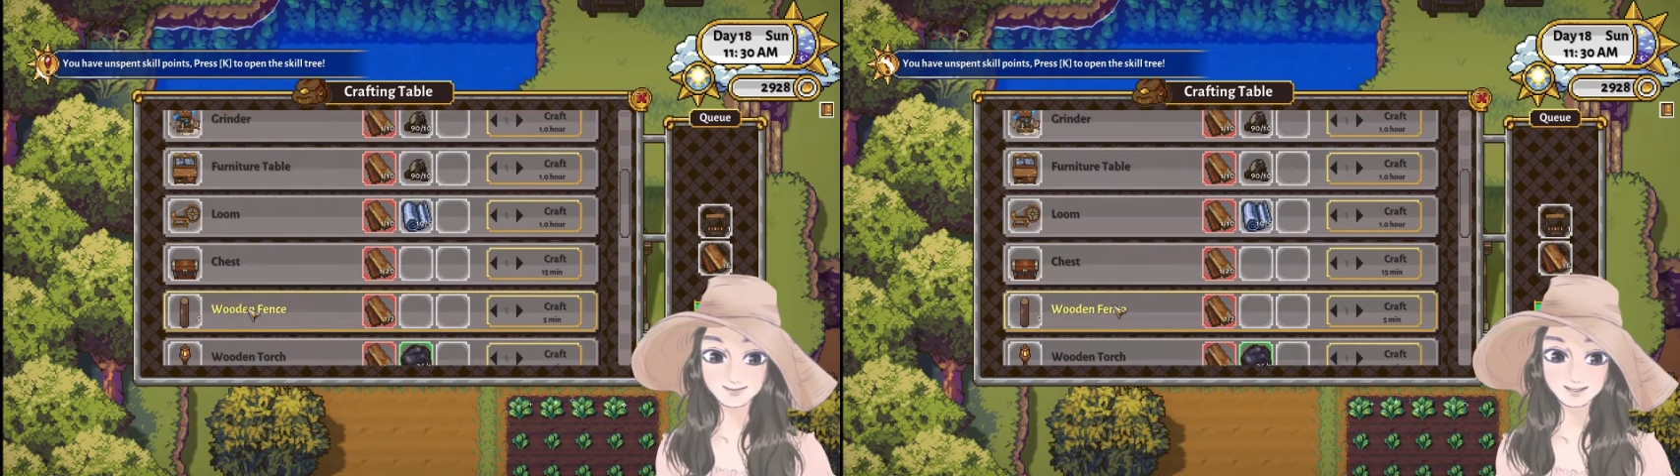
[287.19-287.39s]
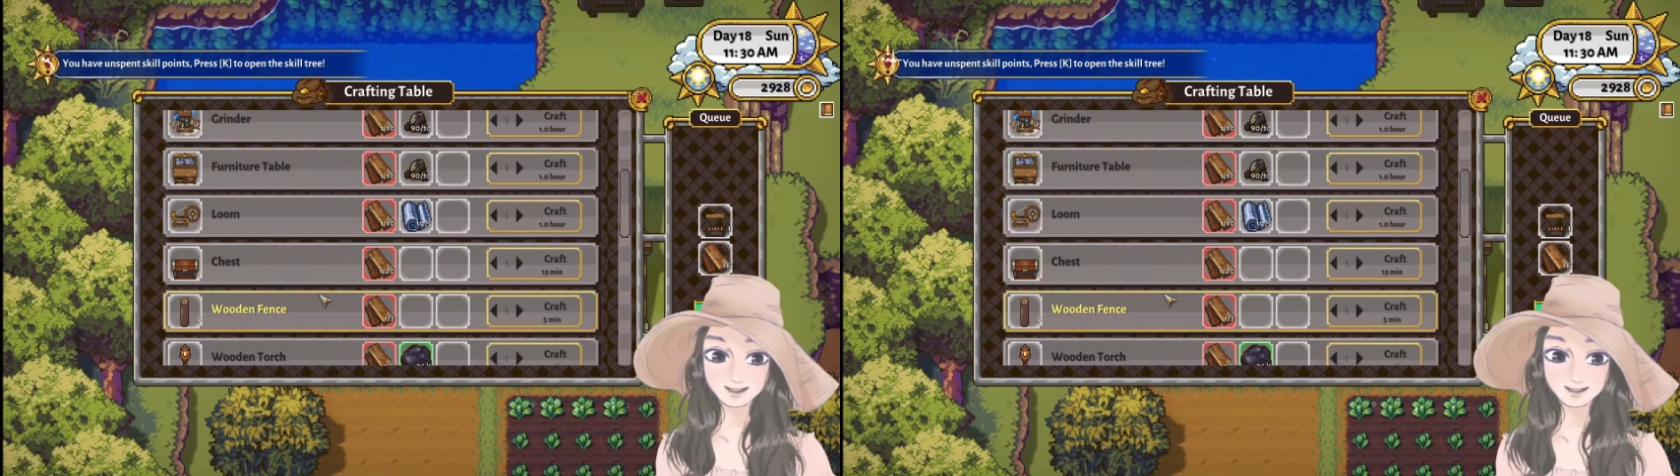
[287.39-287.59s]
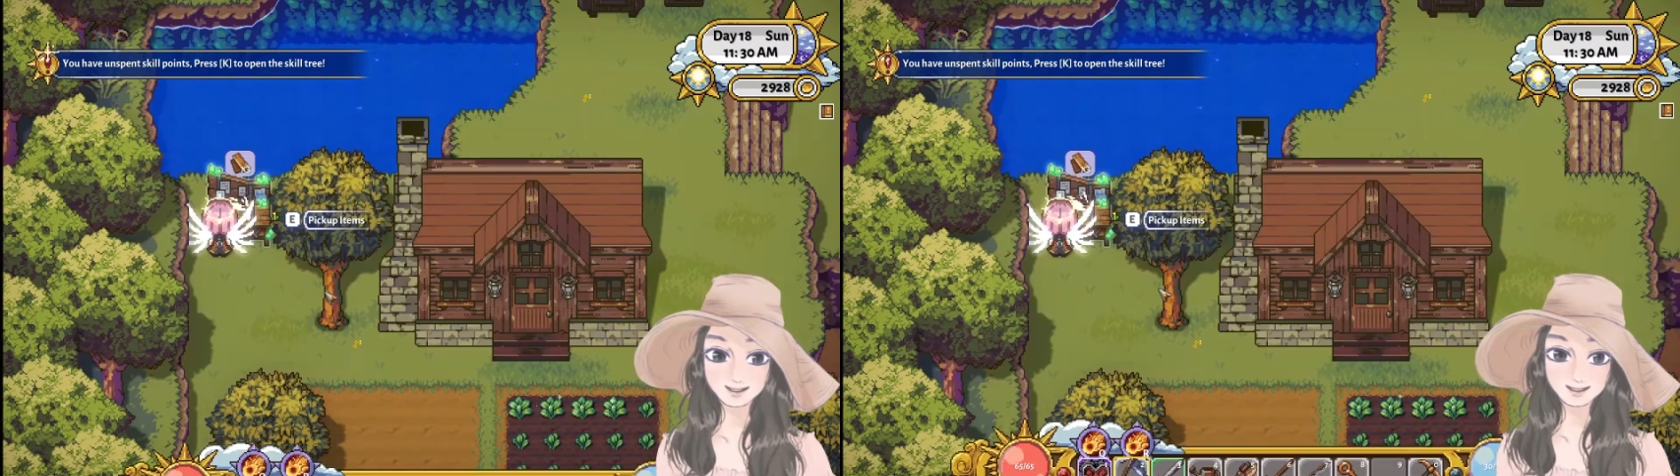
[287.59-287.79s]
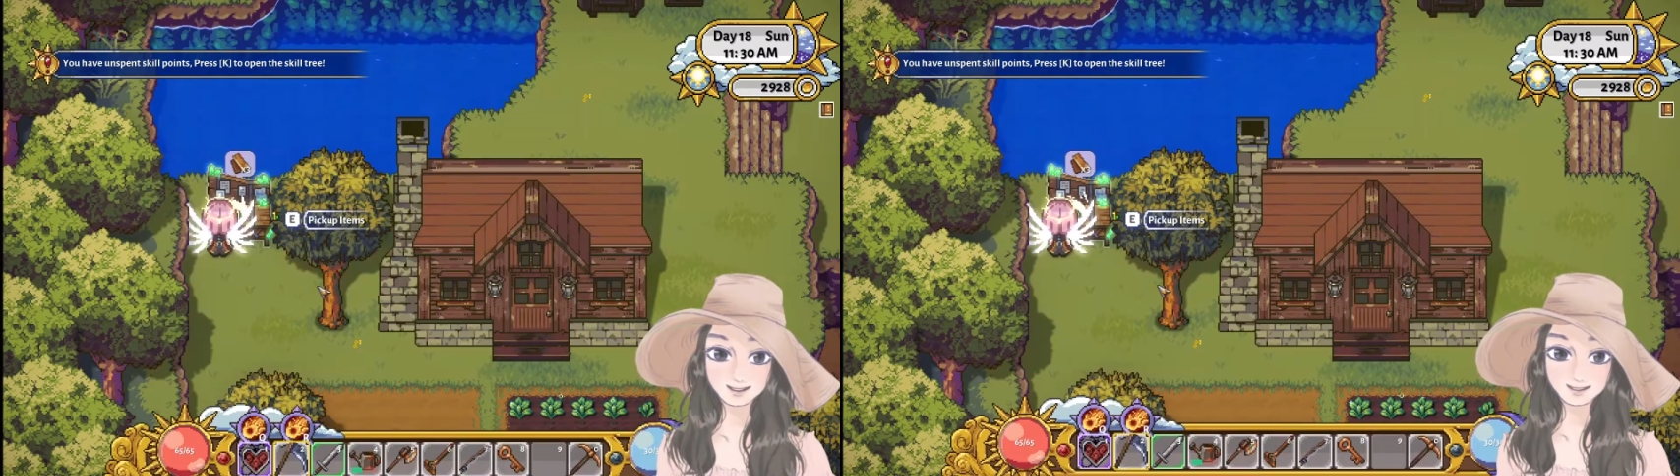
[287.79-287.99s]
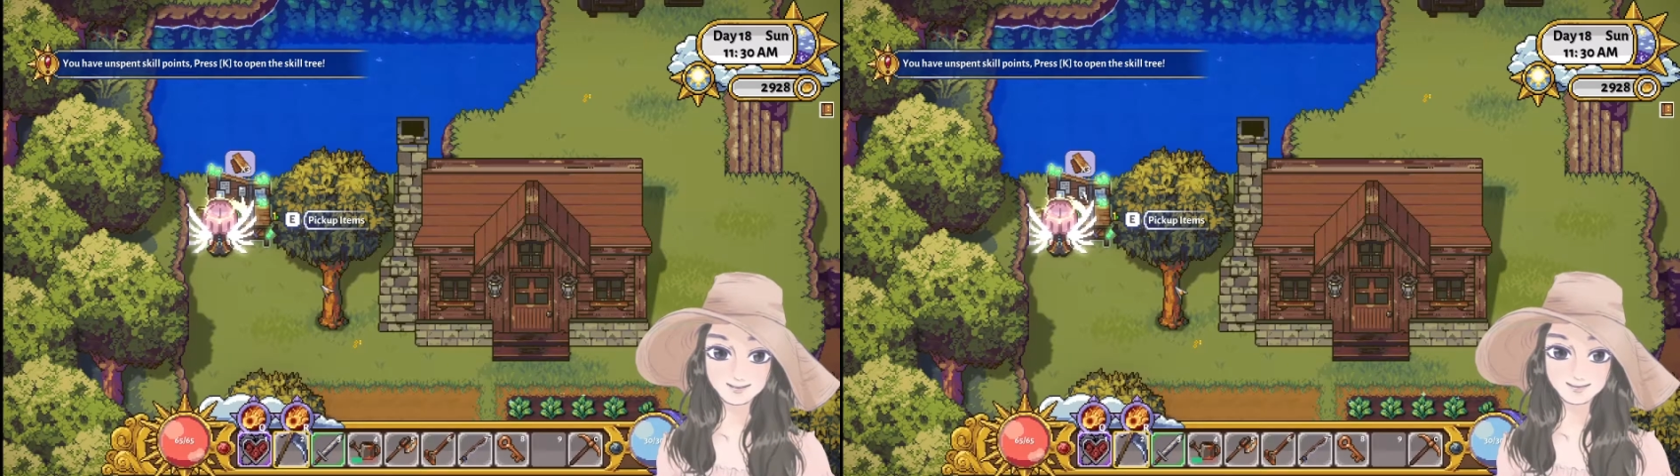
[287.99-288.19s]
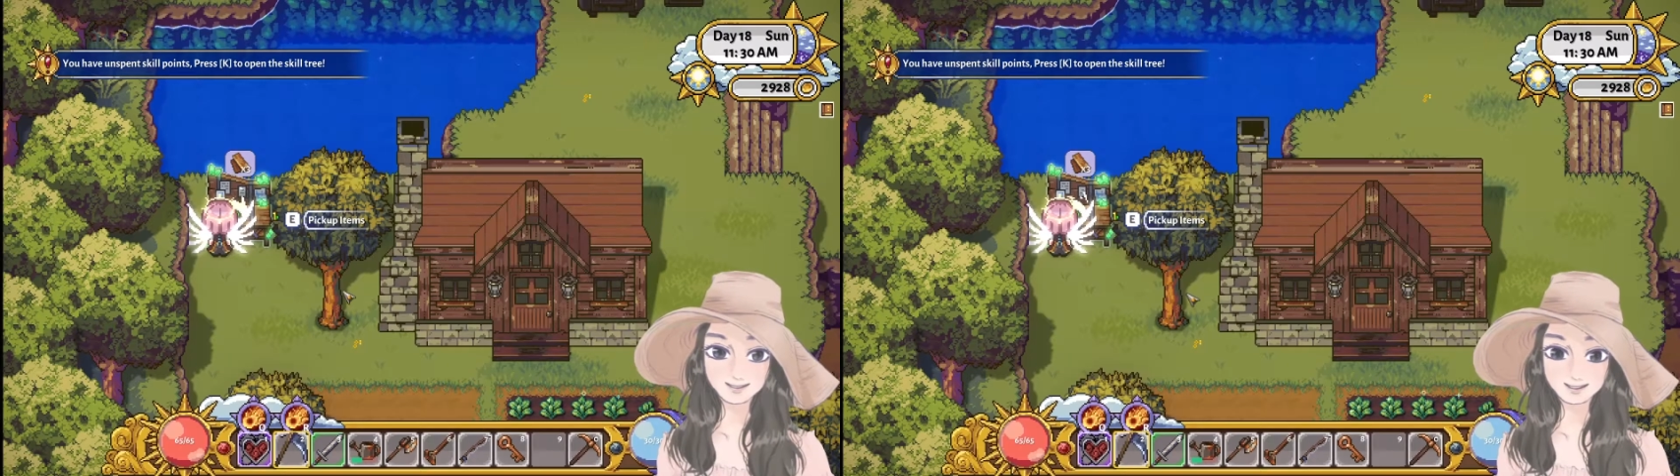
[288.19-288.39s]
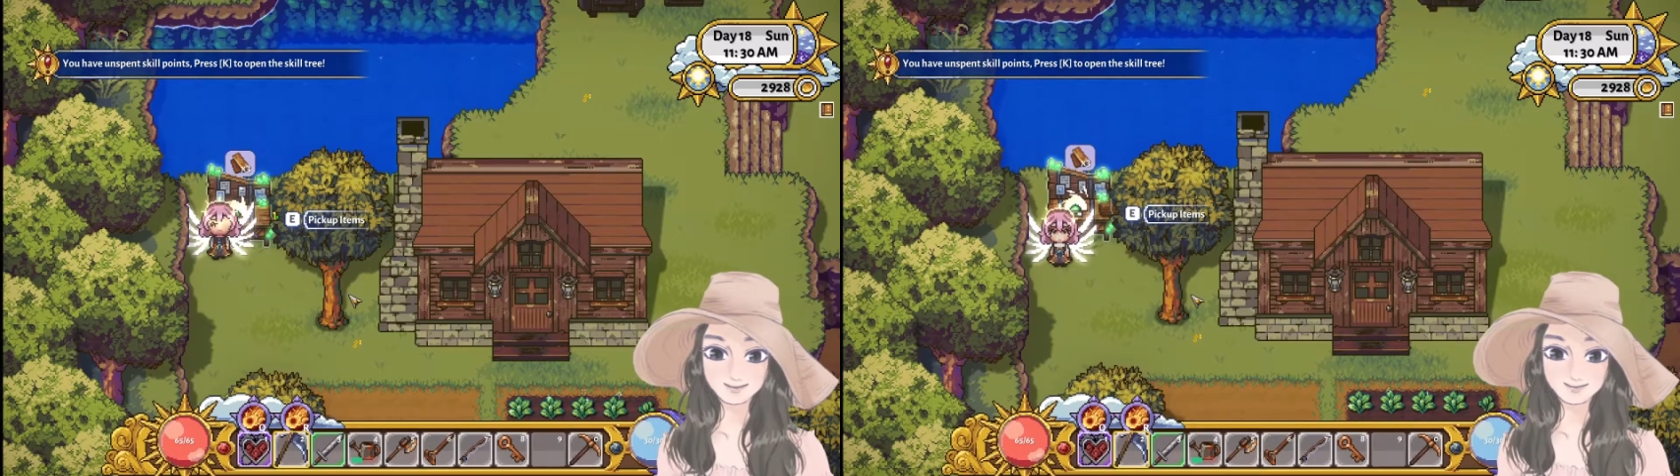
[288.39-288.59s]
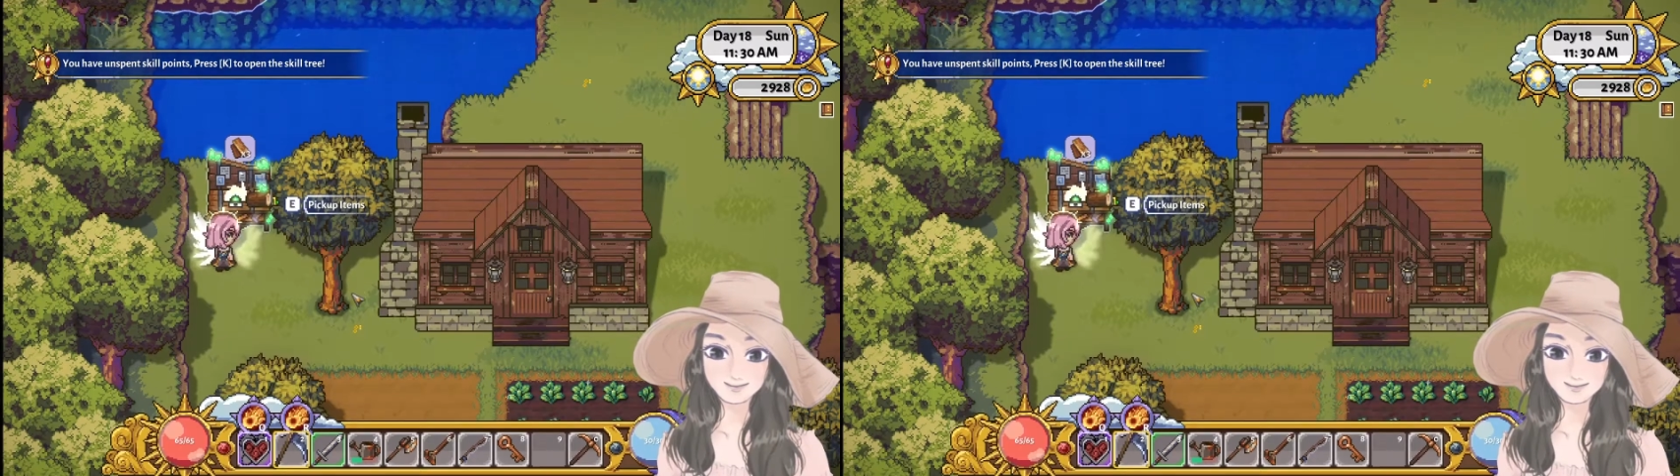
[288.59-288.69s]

we need that right now.